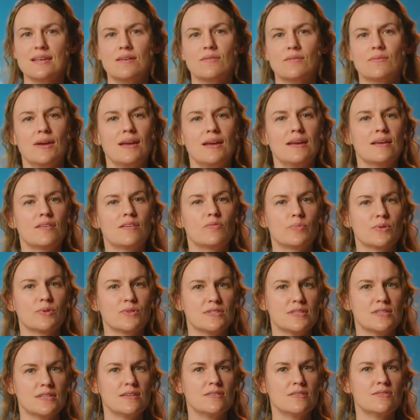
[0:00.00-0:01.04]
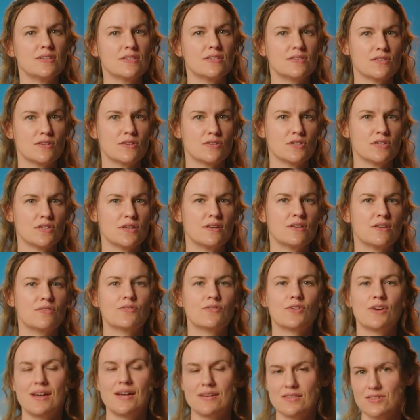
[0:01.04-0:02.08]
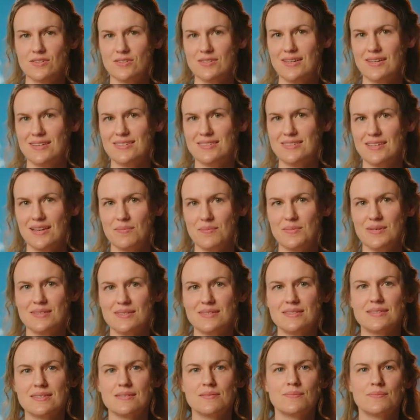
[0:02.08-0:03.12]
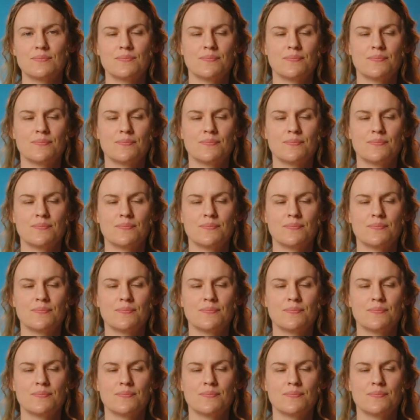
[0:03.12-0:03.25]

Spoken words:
and rate of perceived exertion for exercise segments.